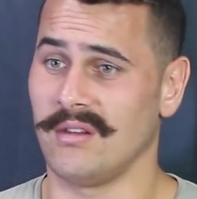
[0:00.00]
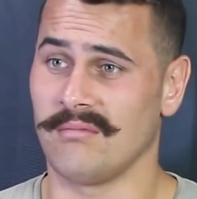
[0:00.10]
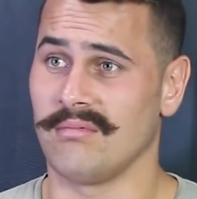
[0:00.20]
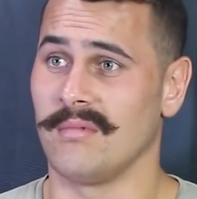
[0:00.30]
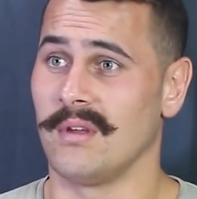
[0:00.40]
You
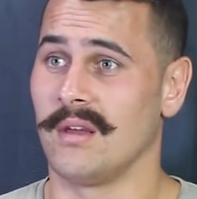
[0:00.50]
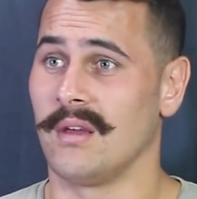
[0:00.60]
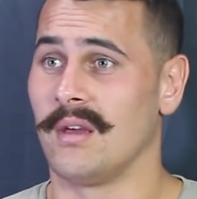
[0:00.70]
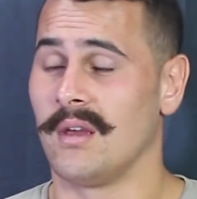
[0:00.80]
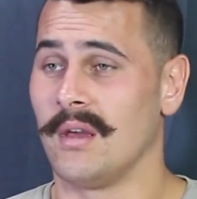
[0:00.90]

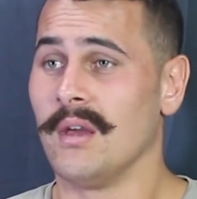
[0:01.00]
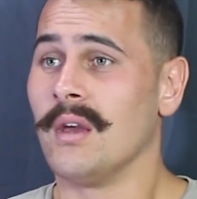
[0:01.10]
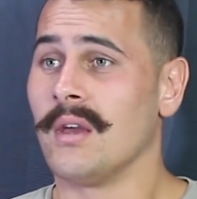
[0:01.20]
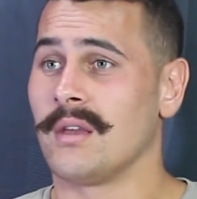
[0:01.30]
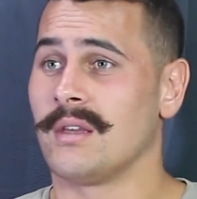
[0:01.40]

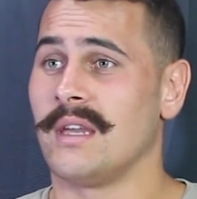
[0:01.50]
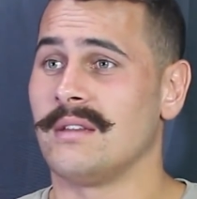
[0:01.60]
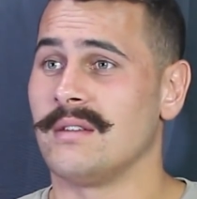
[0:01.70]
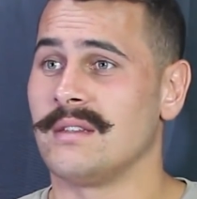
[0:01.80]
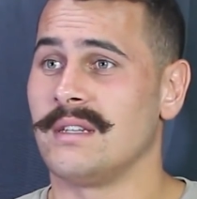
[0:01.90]
get
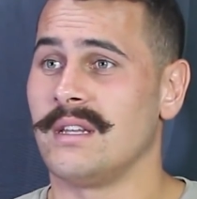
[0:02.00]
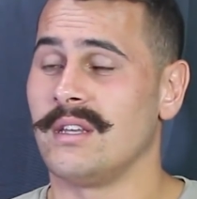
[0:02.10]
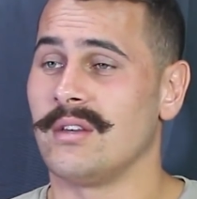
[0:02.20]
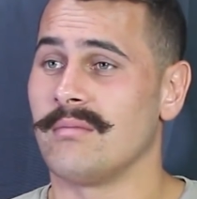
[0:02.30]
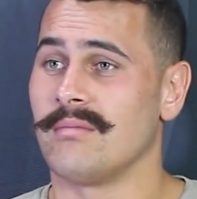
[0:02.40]
to the
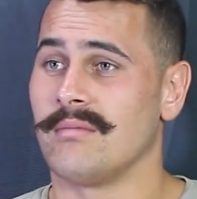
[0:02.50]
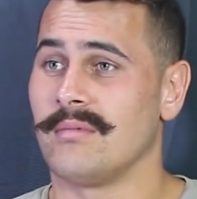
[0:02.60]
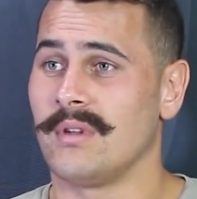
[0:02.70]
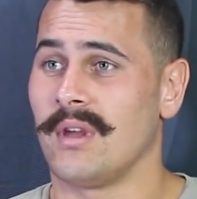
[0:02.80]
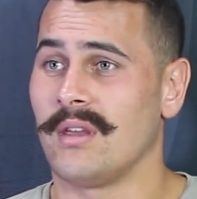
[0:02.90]
city.
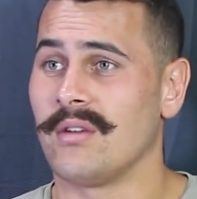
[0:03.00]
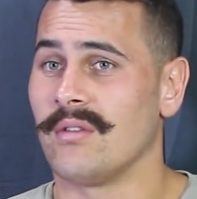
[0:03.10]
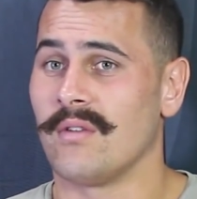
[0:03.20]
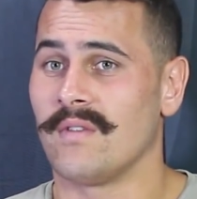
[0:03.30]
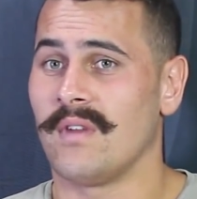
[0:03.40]
You in
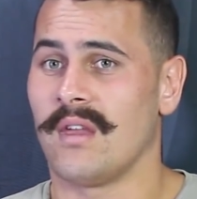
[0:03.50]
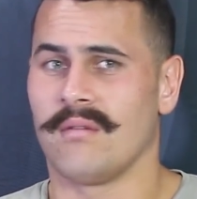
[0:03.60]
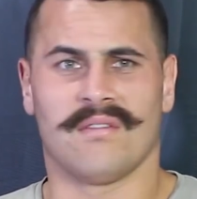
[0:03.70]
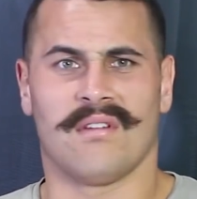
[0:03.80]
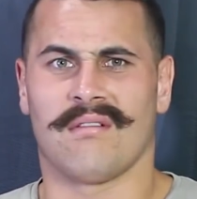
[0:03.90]
the Aussie camp.
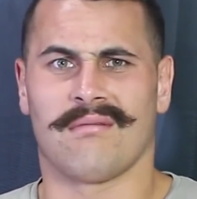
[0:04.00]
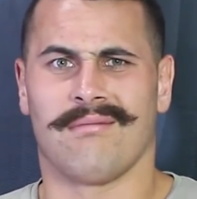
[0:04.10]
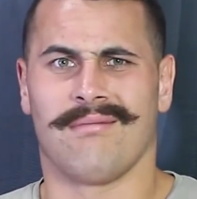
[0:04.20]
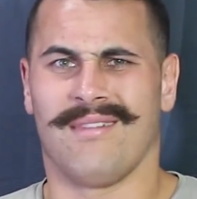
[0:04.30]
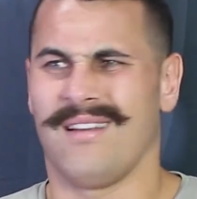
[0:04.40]
I was like,
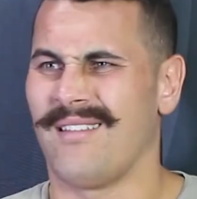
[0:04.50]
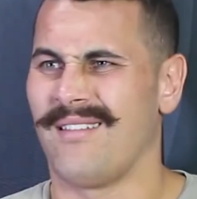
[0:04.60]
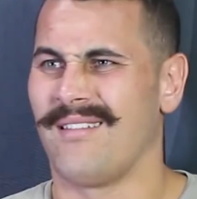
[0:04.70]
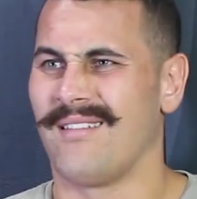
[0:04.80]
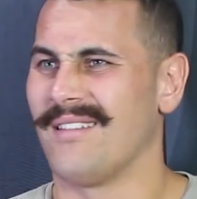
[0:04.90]
what?
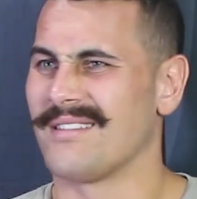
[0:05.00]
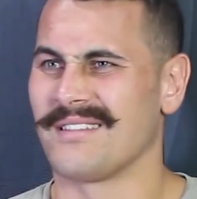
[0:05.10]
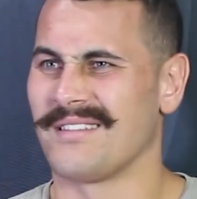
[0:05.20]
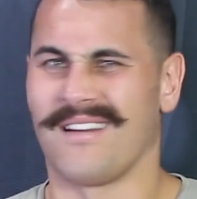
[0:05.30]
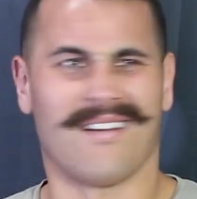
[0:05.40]
I
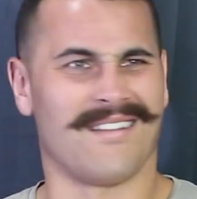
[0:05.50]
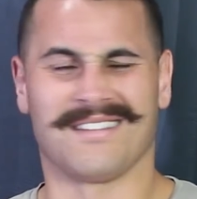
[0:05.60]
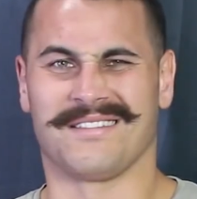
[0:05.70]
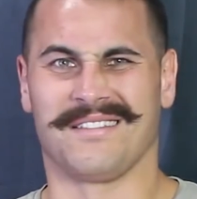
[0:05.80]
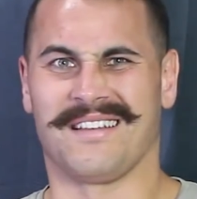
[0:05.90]

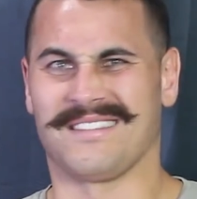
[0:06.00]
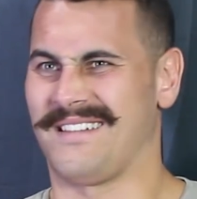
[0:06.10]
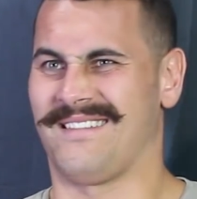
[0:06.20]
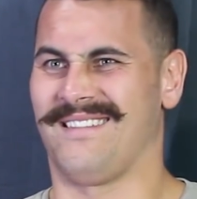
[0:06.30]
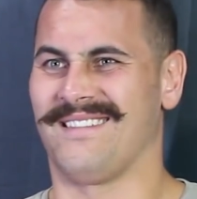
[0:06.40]
just looked at it, I was
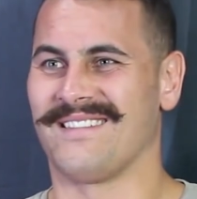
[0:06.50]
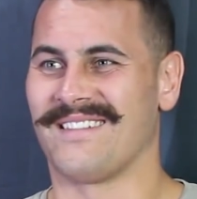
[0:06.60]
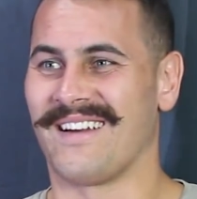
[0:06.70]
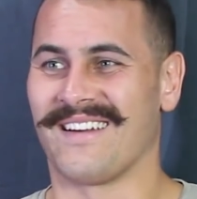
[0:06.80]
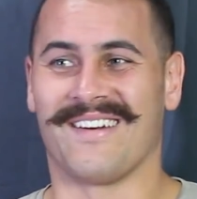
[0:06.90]
like,
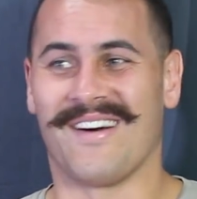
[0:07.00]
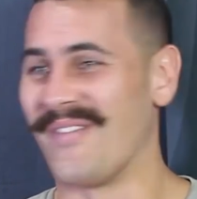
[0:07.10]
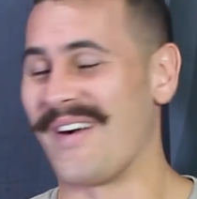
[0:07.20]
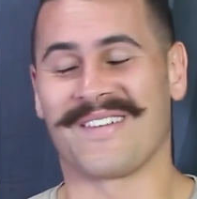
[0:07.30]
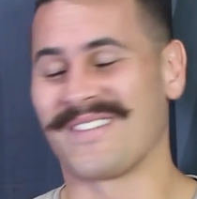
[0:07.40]
I'm
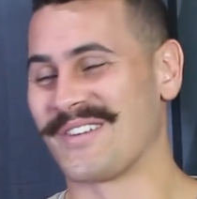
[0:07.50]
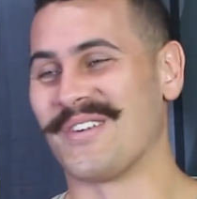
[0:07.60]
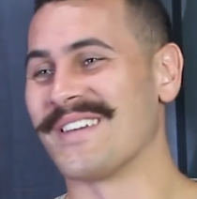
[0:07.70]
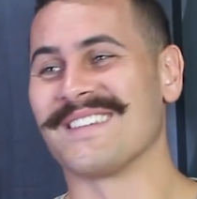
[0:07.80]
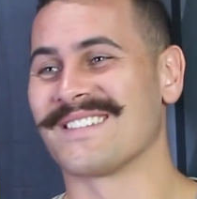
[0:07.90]
like,
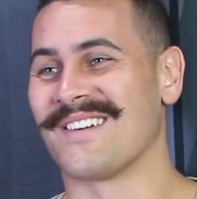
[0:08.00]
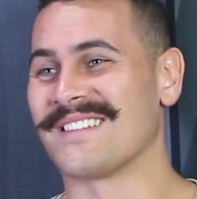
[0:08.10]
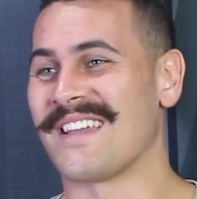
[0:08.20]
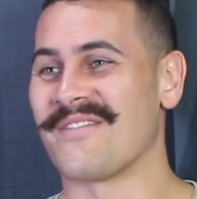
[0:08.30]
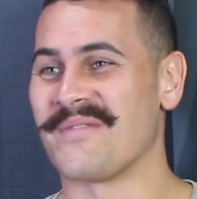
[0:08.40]
surely these
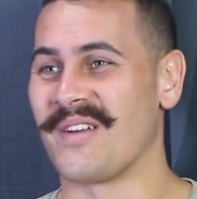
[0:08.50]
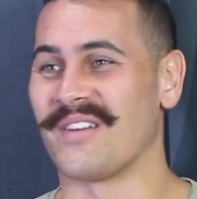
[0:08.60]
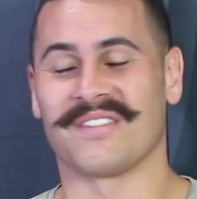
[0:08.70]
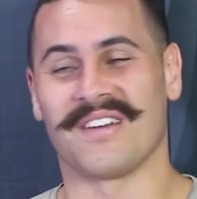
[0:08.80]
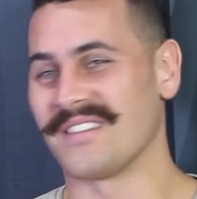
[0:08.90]
guys having me
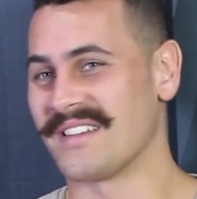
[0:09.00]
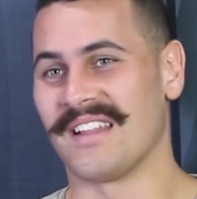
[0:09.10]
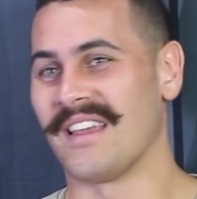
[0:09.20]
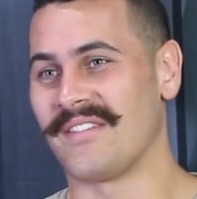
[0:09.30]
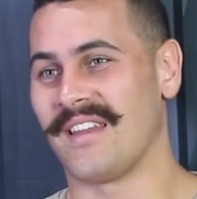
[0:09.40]
on. So I
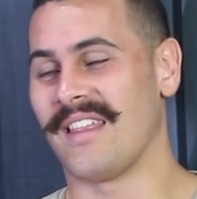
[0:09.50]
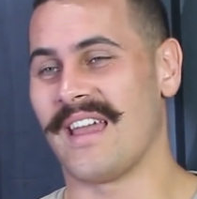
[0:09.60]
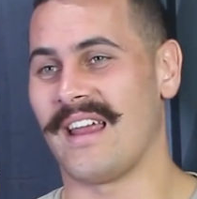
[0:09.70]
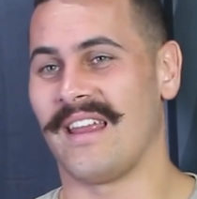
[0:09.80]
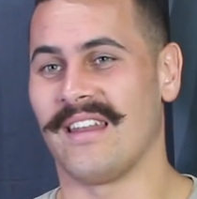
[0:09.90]
left it at
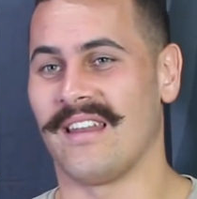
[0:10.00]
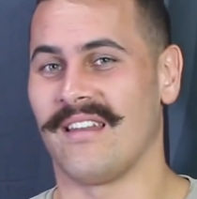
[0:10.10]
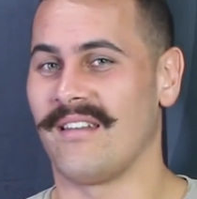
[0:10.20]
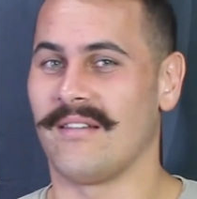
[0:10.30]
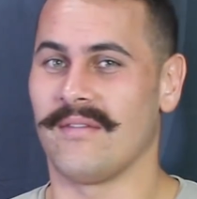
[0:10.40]
that, and
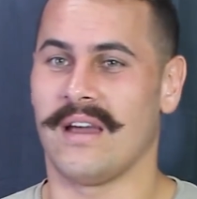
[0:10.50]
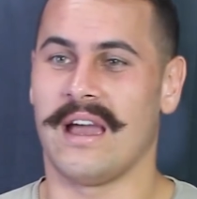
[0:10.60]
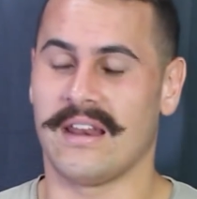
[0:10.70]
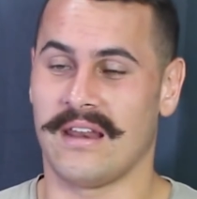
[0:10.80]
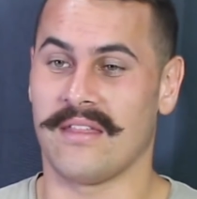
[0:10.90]
I
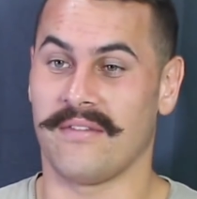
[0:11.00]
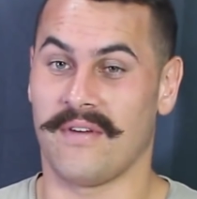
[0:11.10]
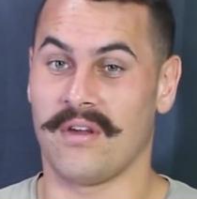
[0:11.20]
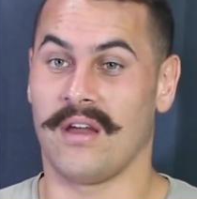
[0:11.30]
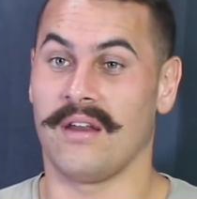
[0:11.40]
had
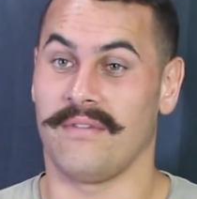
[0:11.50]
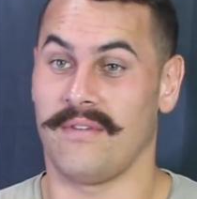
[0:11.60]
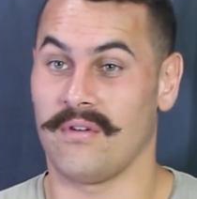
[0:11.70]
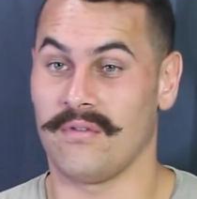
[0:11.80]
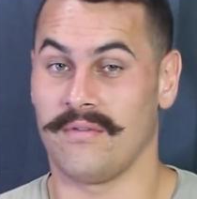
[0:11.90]
a
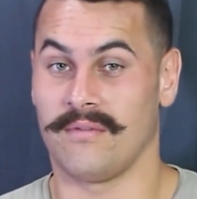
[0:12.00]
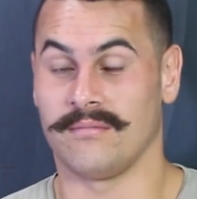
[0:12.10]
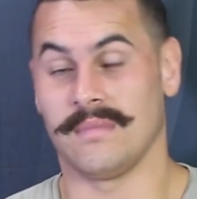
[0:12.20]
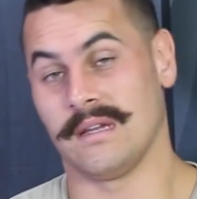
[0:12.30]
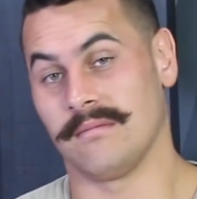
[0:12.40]
phone call from
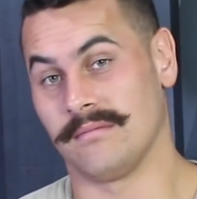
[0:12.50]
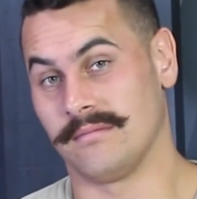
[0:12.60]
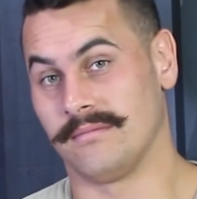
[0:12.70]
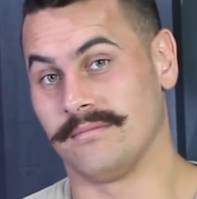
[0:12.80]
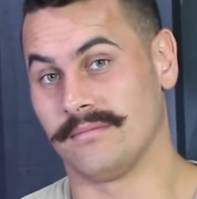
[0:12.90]

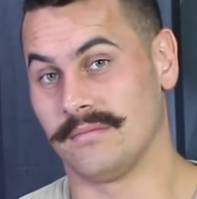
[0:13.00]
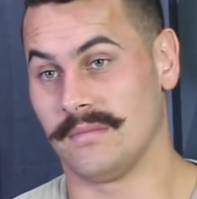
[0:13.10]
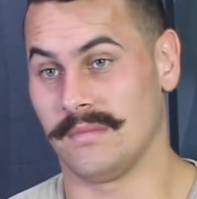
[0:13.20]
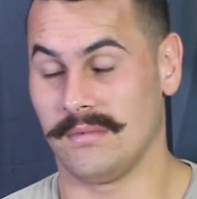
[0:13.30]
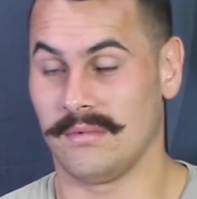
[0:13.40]

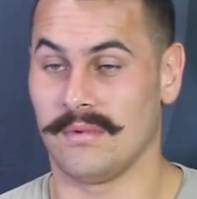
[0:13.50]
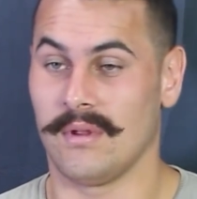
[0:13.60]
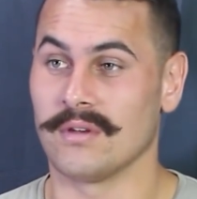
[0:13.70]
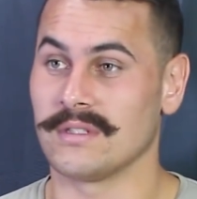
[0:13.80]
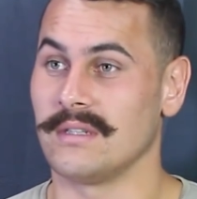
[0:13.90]
the
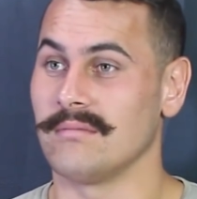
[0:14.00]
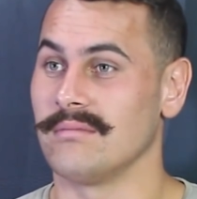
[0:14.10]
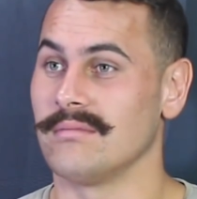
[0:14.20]
Aussie.